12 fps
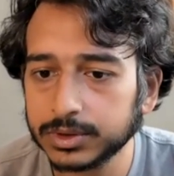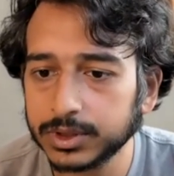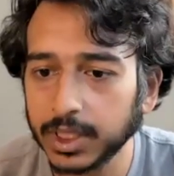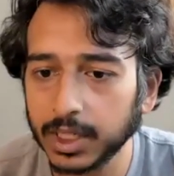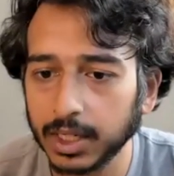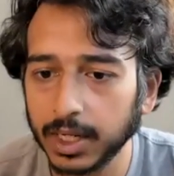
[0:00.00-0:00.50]

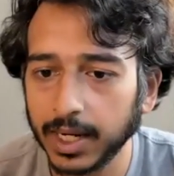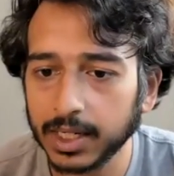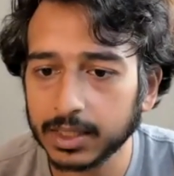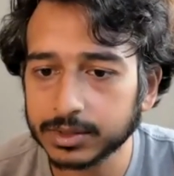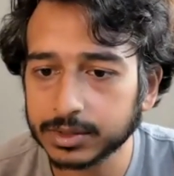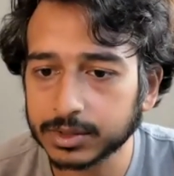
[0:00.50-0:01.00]

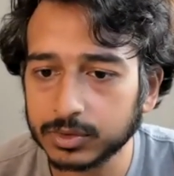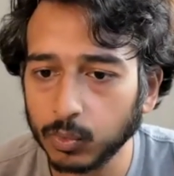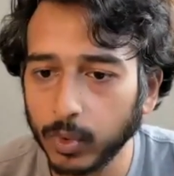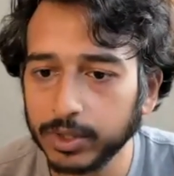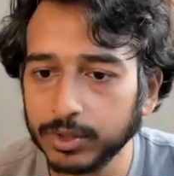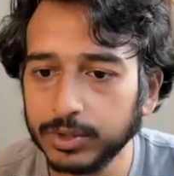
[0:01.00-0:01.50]
asks,
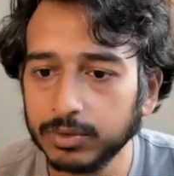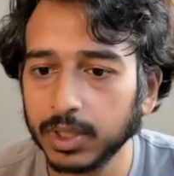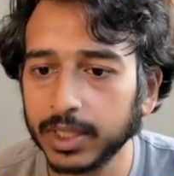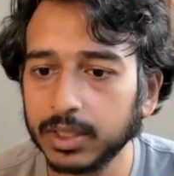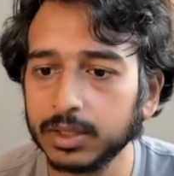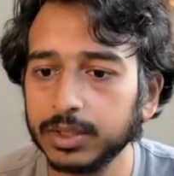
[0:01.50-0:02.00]
when are you
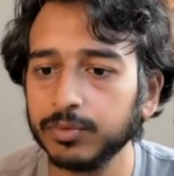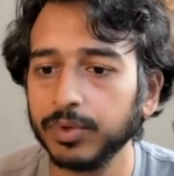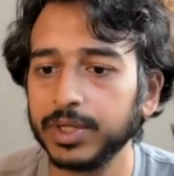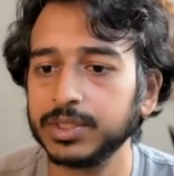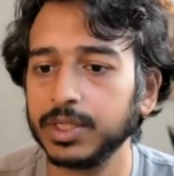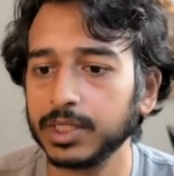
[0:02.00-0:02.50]
likely to
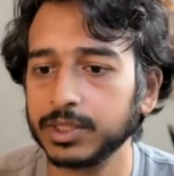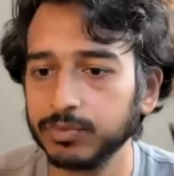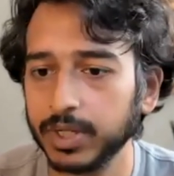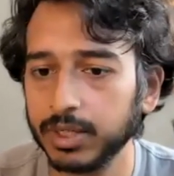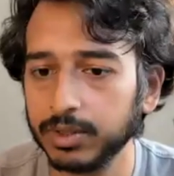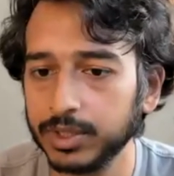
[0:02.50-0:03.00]
raise the next
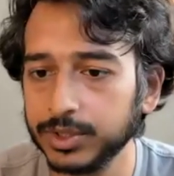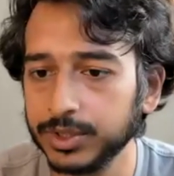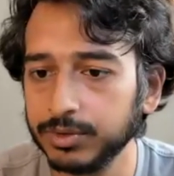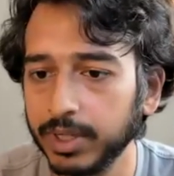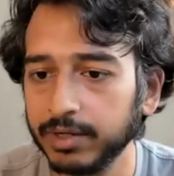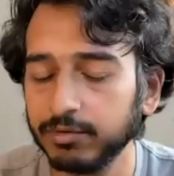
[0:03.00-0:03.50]
round, and do
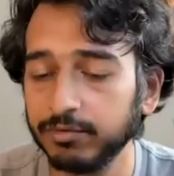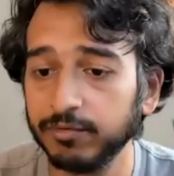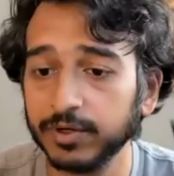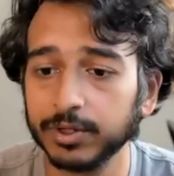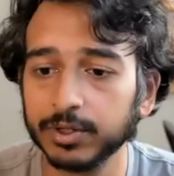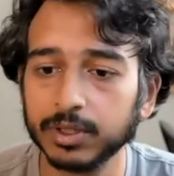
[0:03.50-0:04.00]
you have a
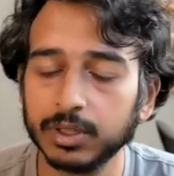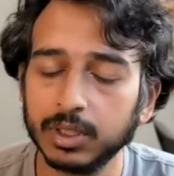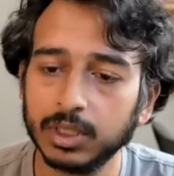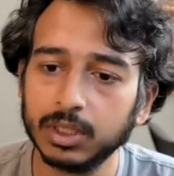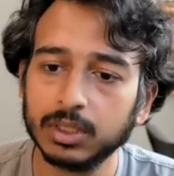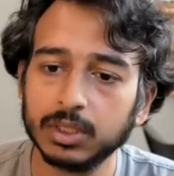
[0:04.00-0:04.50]
figure?
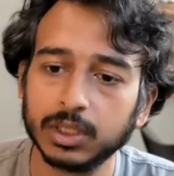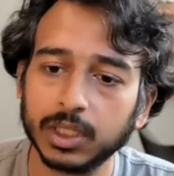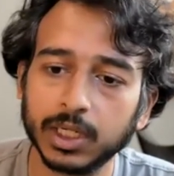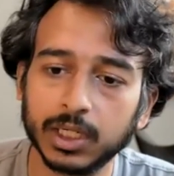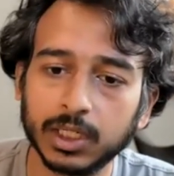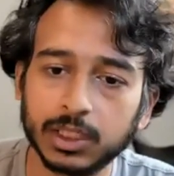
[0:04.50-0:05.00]

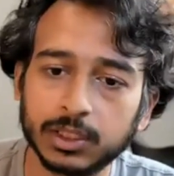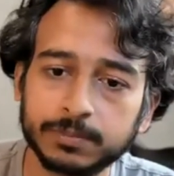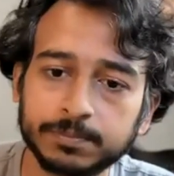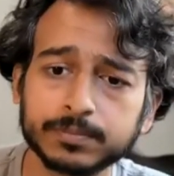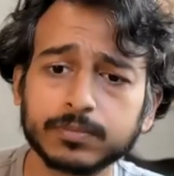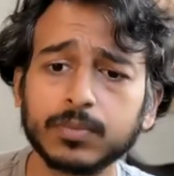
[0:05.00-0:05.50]

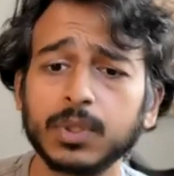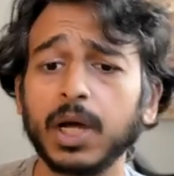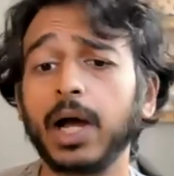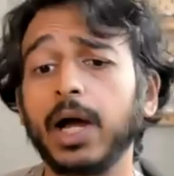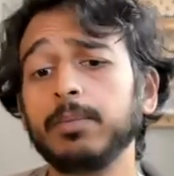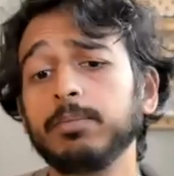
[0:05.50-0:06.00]
The
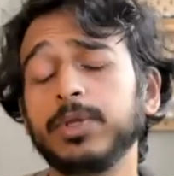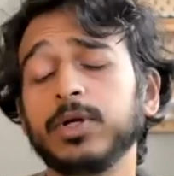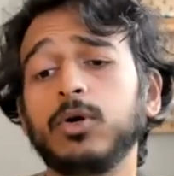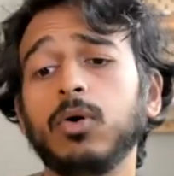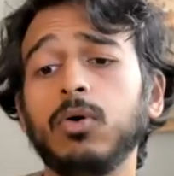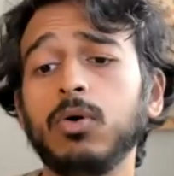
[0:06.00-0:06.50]

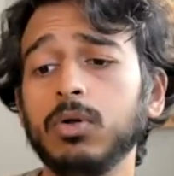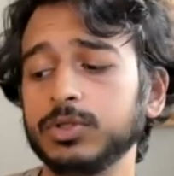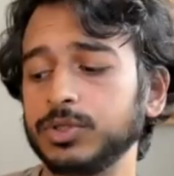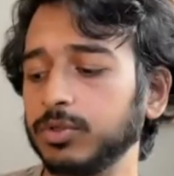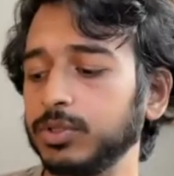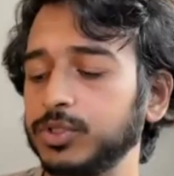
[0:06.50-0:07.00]
goal,
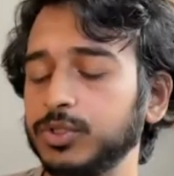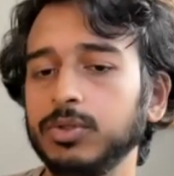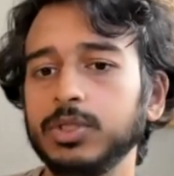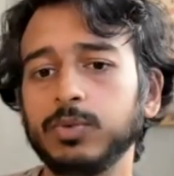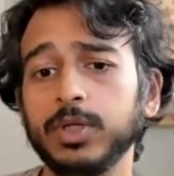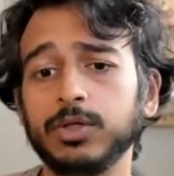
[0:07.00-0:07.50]
so the
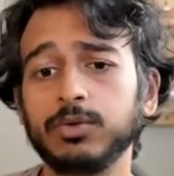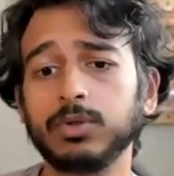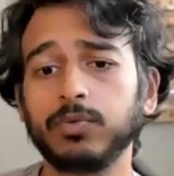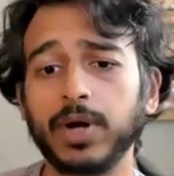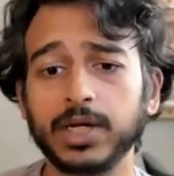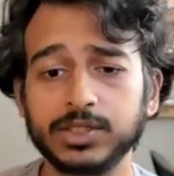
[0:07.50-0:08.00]
soonest we can do a
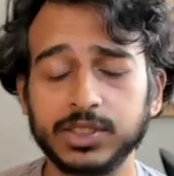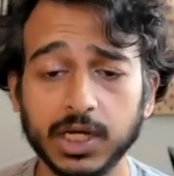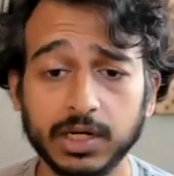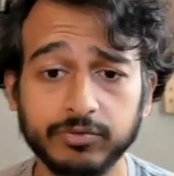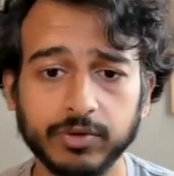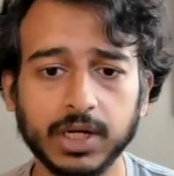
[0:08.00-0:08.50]
Reg
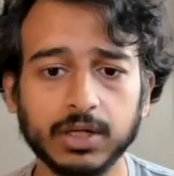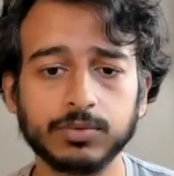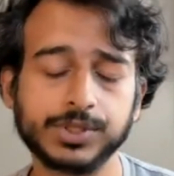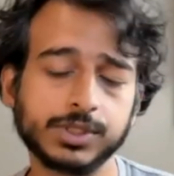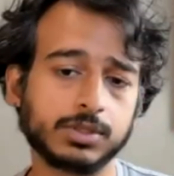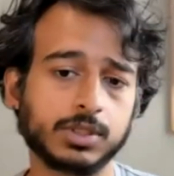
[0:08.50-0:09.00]
CF round,
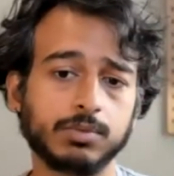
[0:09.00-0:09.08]
which is